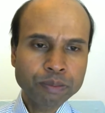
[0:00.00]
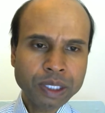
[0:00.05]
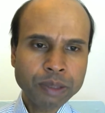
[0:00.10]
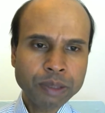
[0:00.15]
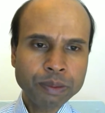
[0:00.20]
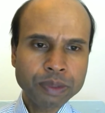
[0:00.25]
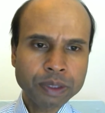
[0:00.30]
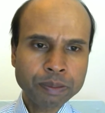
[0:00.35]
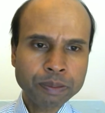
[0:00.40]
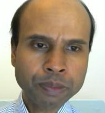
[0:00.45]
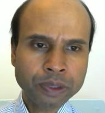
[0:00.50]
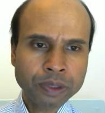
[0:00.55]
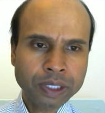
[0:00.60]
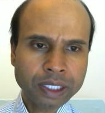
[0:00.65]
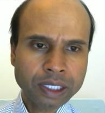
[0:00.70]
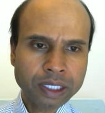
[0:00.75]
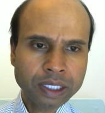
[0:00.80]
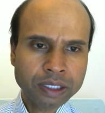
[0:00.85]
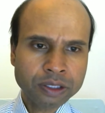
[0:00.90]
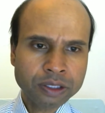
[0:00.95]
Maybe the
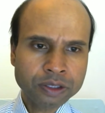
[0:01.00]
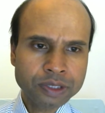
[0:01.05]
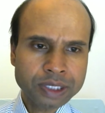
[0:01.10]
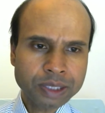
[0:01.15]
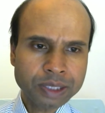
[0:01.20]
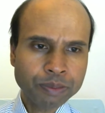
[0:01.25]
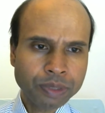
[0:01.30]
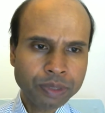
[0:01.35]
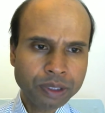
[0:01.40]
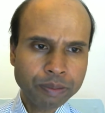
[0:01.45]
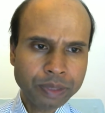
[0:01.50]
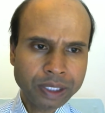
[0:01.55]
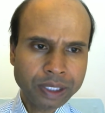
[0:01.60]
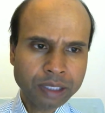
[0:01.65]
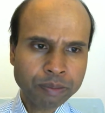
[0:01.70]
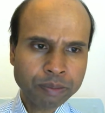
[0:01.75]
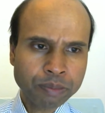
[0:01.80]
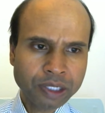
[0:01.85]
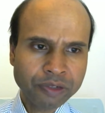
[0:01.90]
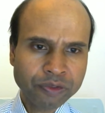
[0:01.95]
prayer could simply
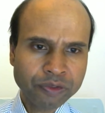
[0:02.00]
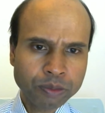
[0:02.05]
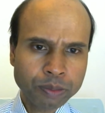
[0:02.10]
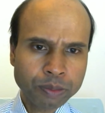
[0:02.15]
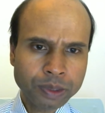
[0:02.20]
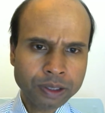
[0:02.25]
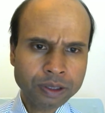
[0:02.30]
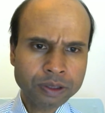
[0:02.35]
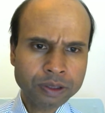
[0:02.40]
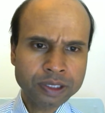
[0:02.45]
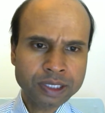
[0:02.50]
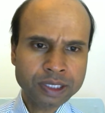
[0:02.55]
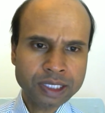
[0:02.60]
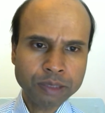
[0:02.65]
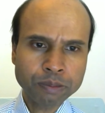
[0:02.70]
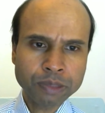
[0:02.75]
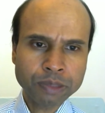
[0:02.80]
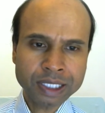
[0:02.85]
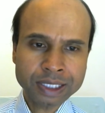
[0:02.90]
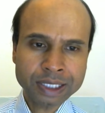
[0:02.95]
be I pray for a miracle to
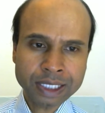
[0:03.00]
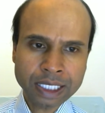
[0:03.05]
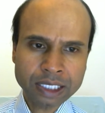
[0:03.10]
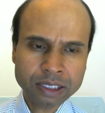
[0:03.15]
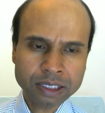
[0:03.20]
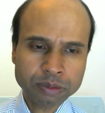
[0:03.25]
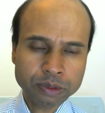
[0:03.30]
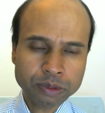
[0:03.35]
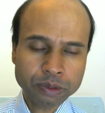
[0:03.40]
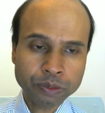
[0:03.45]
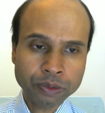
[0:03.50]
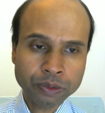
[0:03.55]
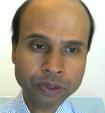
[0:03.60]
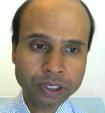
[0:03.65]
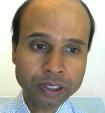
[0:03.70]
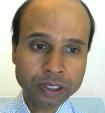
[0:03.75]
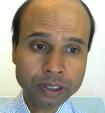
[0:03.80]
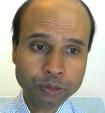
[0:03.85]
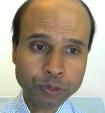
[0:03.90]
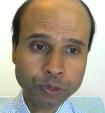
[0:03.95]
see my attachment
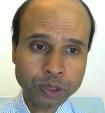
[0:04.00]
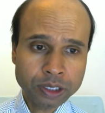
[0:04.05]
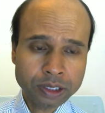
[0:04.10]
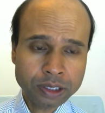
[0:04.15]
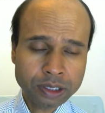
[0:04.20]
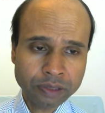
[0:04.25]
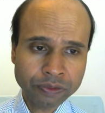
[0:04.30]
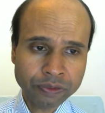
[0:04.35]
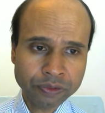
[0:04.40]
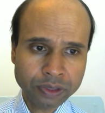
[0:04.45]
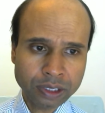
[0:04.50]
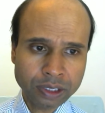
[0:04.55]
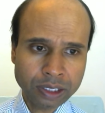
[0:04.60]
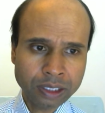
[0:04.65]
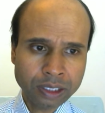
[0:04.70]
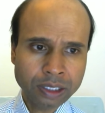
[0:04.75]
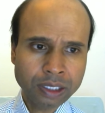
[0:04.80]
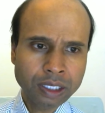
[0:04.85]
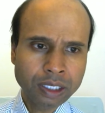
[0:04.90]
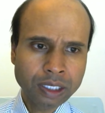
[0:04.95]
with words
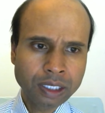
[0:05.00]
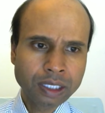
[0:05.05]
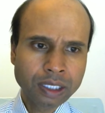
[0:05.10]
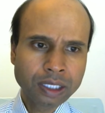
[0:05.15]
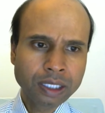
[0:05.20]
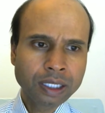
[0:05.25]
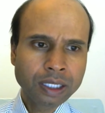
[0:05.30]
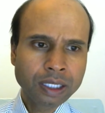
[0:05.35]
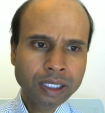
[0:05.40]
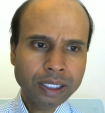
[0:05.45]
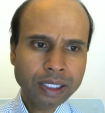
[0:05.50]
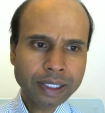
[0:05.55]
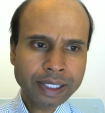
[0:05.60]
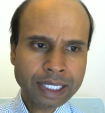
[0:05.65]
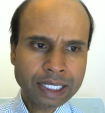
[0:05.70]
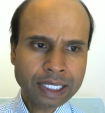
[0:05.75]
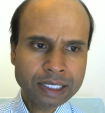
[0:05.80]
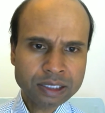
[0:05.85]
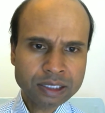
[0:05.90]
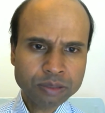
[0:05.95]
differently. I
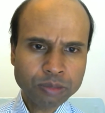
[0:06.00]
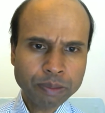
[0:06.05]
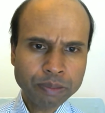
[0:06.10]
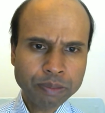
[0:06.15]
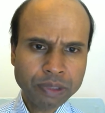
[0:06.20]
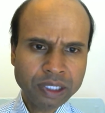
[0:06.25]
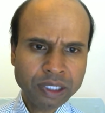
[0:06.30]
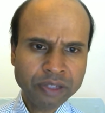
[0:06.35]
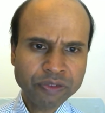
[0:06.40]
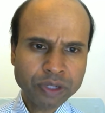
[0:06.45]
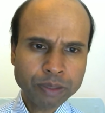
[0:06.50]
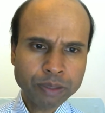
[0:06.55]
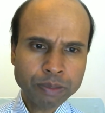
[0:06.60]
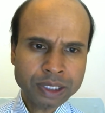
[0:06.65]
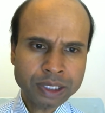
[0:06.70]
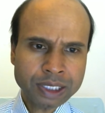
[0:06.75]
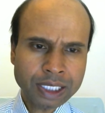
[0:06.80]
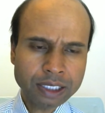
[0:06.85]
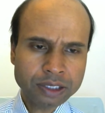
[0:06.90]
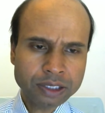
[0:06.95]
cancel my belief
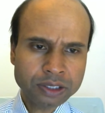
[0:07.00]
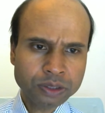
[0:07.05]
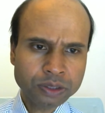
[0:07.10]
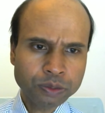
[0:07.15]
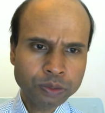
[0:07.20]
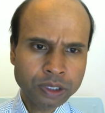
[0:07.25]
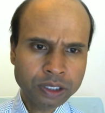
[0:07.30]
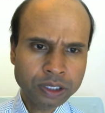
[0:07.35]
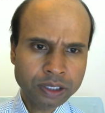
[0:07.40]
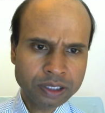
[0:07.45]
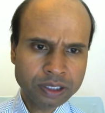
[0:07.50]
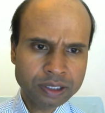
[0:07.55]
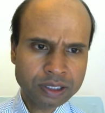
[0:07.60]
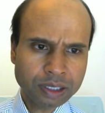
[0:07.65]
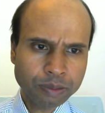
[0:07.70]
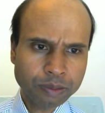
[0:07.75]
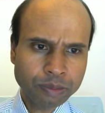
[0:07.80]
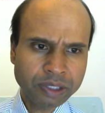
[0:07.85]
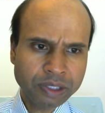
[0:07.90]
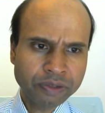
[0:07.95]
I'm attached to
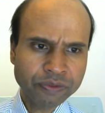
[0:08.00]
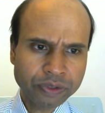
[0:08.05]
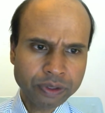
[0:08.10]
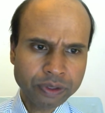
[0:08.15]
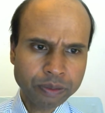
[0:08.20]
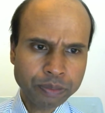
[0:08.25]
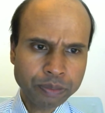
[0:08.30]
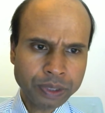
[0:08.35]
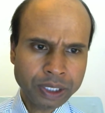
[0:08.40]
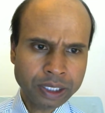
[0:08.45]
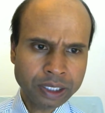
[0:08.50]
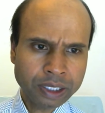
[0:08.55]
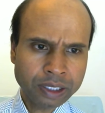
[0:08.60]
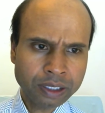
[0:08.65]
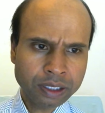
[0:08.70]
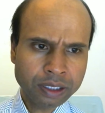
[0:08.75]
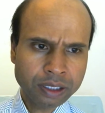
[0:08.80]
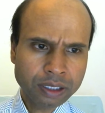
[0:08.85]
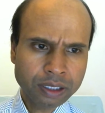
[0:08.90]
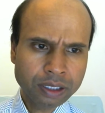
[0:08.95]
words, I'm an infinite
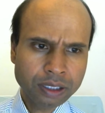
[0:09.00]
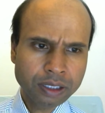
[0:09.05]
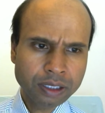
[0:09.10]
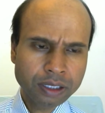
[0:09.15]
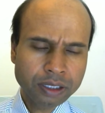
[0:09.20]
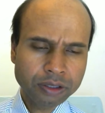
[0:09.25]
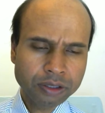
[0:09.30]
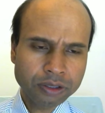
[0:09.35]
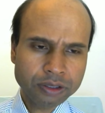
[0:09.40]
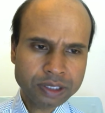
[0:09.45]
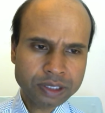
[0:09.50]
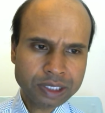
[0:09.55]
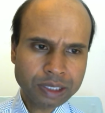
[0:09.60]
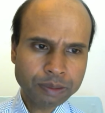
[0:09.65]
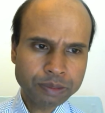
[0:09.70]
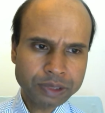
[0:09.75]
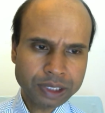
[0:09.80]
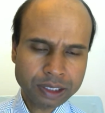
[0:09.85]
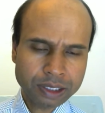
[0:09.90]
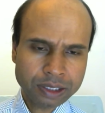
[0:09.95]
being, not
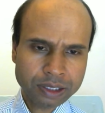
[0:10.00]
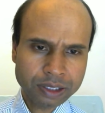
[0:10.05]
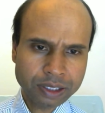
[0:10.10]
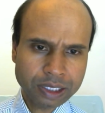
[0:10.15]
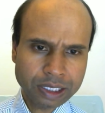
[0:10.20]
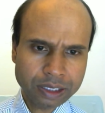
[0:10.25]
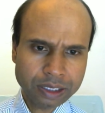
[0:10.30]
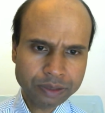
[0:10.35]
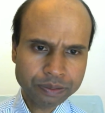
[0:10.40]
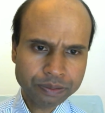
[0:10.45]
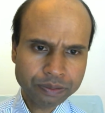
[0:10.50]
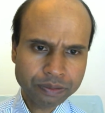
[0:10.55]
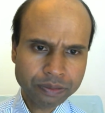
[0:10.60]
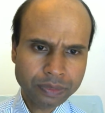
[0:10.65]
subject to that.